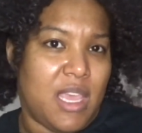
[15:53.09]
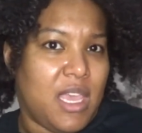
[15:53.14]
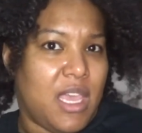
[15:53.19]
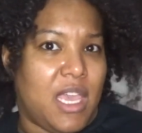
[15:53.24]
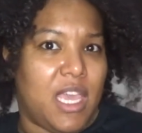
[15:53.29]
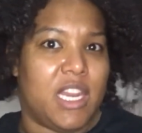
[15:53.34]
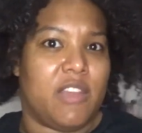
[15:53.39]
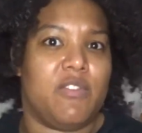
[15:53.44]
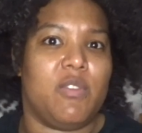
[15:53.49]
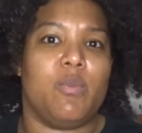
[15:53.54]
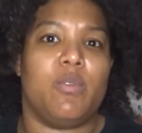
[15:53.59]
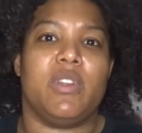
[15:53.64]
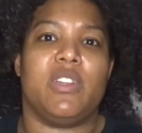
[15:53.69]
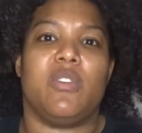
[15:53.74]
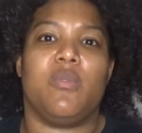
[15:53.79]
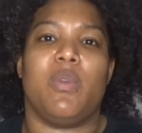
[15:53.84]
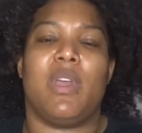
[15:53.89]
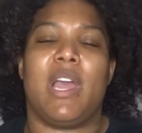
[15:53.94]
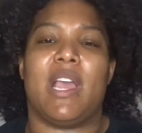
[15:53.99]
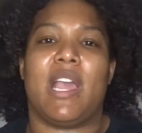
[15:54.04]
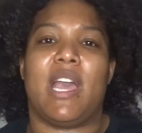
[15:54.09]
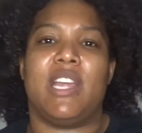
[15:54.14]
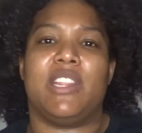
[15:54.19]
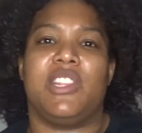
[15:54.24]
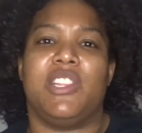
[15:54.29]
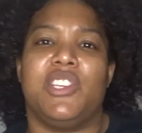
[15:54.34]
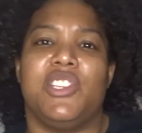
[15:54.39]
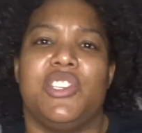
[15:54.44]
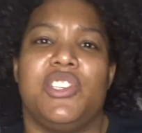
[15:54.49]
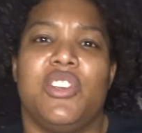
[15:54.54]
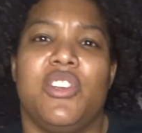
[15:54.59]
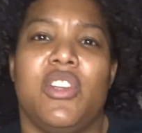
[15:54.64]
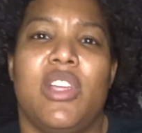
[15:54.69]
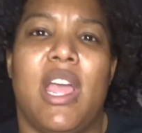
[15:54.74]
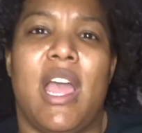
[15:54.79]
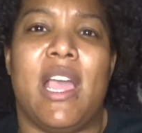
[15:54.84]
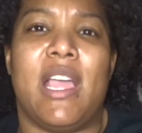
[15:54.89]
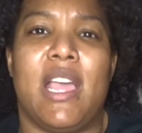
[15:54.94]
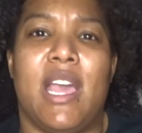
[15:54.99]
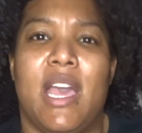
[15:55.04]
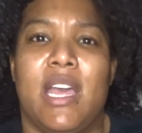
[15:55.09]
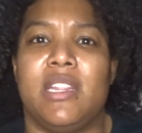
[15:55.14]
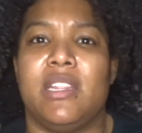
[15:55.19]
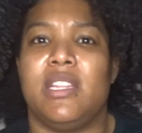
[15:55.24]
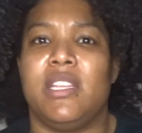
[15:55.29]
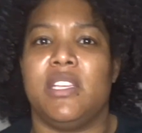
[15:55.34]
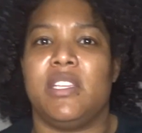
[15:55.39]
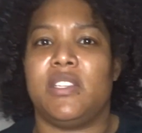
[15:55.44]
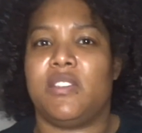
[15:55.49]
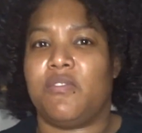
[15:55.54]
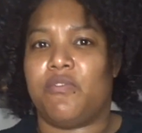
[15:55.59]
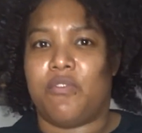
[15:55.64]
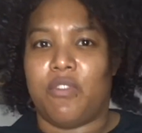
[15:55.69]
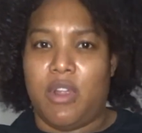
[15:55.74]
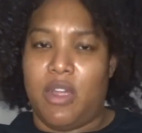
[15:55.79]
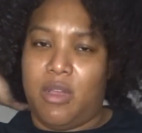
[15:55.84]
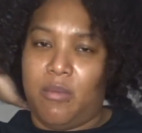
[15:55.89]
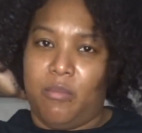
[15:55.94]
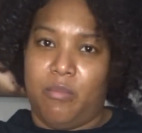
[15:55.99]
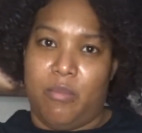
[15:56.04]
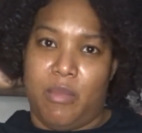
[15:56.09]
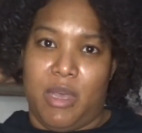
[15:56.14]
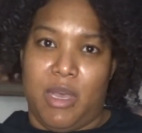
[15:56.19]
And if you wonder where I got this shirt, I got this from